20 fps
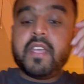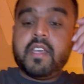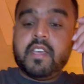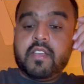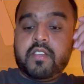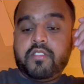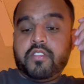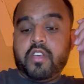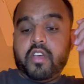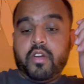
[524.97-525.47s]

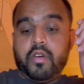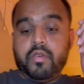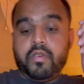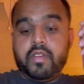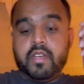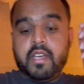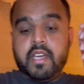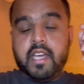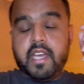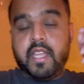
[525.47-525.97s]
so
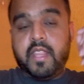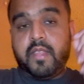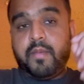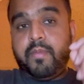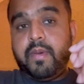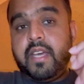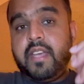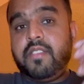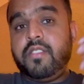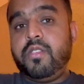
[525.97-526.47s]
in the
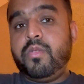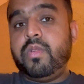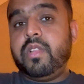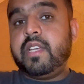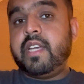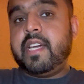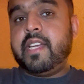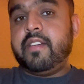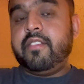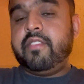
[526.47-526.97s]
base you will
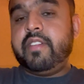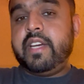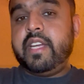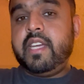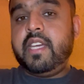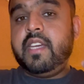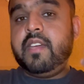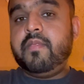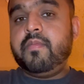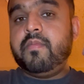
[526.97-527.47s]
get a
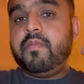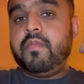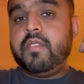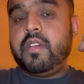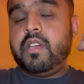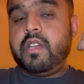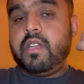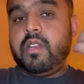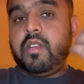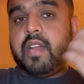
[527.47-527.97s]
very
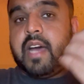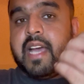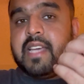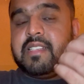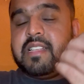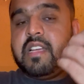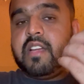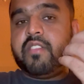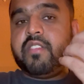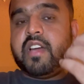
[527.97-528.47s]

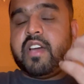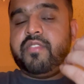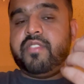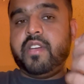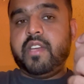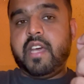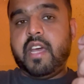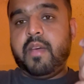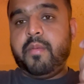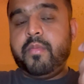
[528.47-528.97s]
nicely crafted
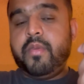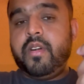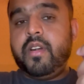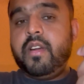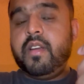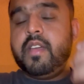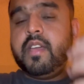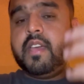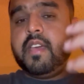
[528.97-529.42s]
amber,